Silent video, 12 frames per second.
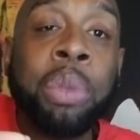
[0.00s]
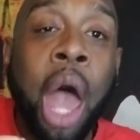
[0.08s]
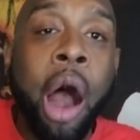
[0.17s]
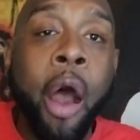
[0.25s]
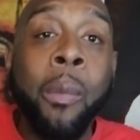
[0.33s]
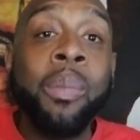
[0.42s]

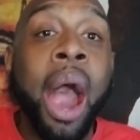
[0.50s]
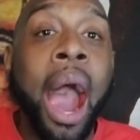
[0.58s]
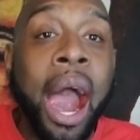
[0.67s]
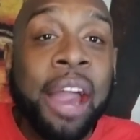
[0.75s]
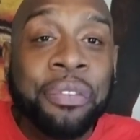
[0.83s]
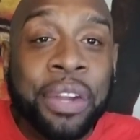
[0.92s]
Um,
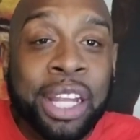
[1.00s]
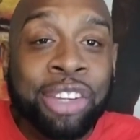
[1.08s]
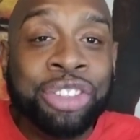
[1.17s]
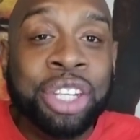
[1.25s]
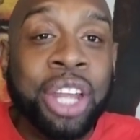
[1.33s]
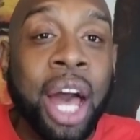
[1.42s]
hi,
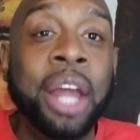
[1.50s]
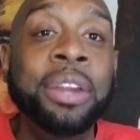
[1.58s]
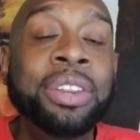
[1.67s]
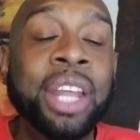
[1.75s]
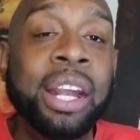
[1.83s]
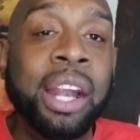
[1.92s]
Felicia Dunn,
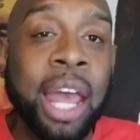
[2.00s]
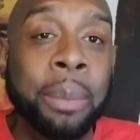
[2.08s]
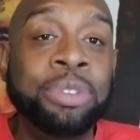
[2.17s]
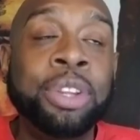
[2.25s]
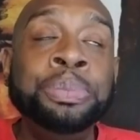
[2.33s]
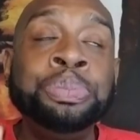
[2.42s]
the
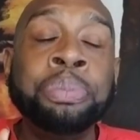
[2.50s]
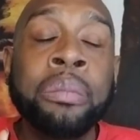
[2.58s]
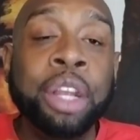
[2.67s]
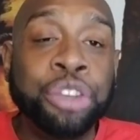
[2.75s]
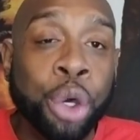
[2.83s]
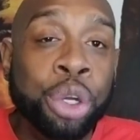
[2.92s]
Lips,
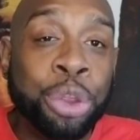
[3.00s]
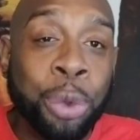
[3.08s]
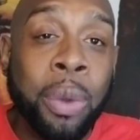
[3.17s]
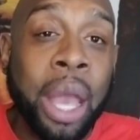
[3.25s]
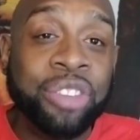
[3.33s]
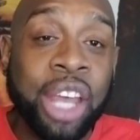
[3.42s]
tune the three
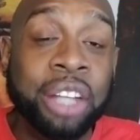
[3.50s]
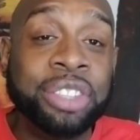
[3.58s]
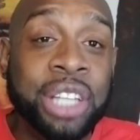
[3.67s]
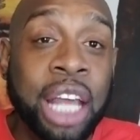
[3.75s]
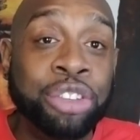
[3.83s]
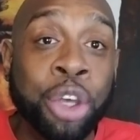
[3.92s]
red challenge
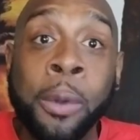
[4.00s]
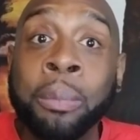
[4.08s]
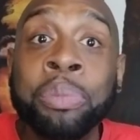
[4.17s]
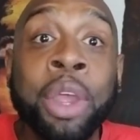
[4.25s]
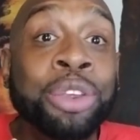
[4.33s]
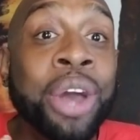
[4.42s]
today too.
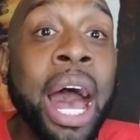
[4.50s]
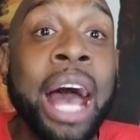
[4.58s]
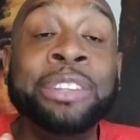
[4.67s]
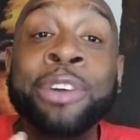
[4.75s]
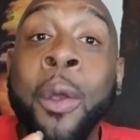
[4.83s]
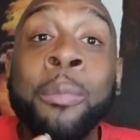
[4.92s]
You
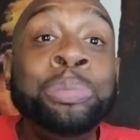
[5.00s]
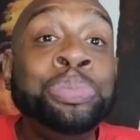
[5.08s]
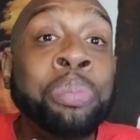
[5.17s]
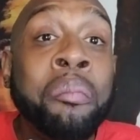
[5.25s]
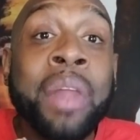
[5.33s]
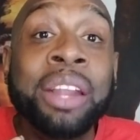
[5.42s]
guys,
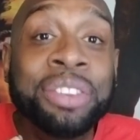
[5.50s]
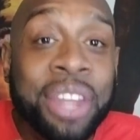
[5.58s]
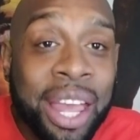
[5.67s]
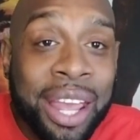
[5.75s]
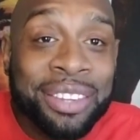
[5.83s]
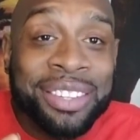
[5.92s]

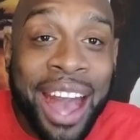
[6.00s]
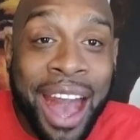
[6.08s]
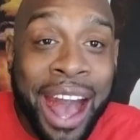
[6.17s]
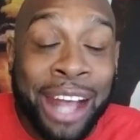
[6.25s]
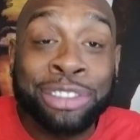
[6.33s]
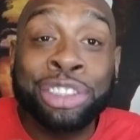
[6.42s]
these
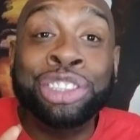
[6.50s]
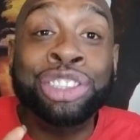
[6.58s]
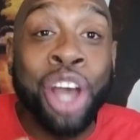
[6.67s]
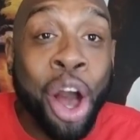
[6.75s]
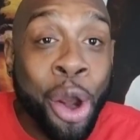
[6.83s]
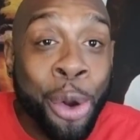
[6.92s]
guys
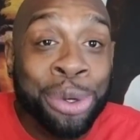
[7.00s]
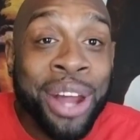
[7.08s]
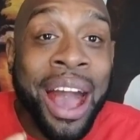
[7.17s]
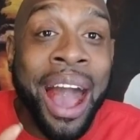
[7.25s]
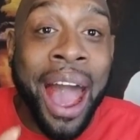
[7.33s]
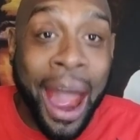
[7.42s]
showed
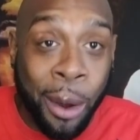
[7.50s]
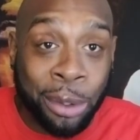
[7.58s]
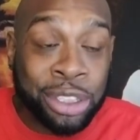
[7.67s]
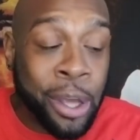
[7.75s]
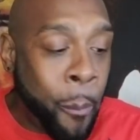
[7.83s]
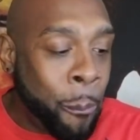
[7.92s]
out.